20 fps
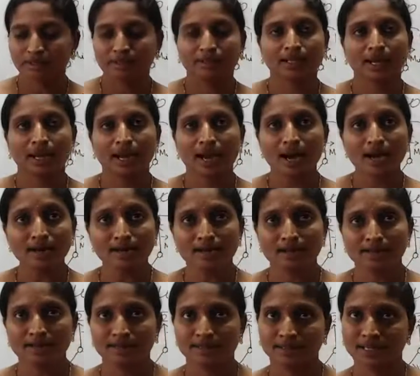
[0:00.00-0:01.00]
There
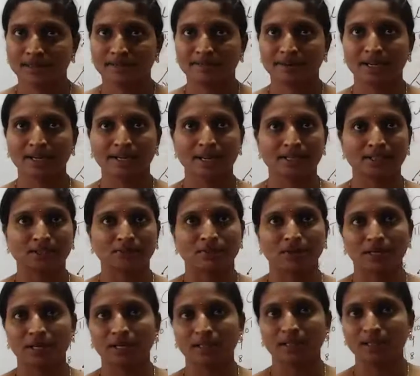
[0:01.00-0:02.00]
are 7 days.
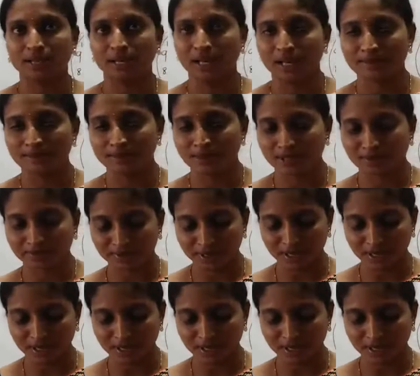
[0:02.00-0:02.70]
What are the names of